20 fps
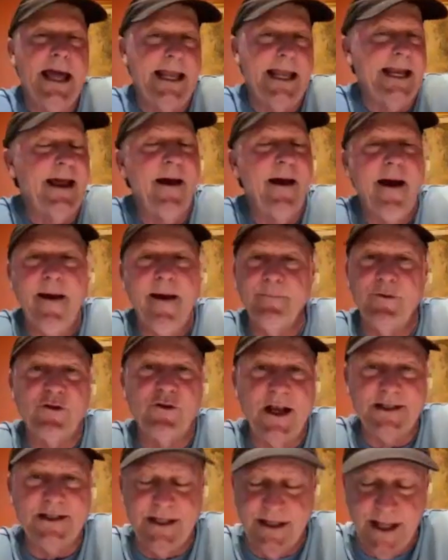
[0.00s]
and now I'm
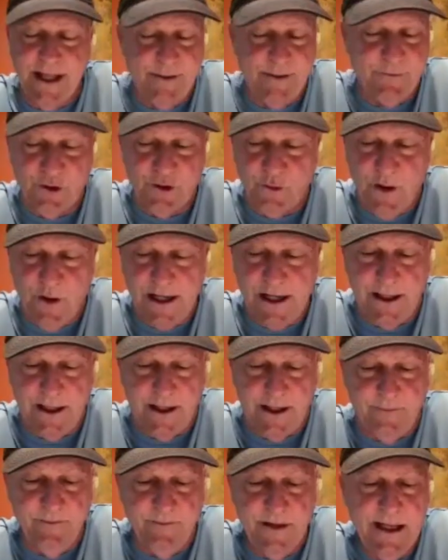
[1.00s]
addressing them
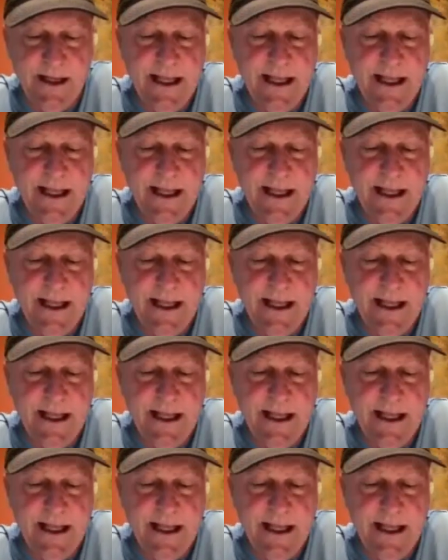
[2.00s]
directly.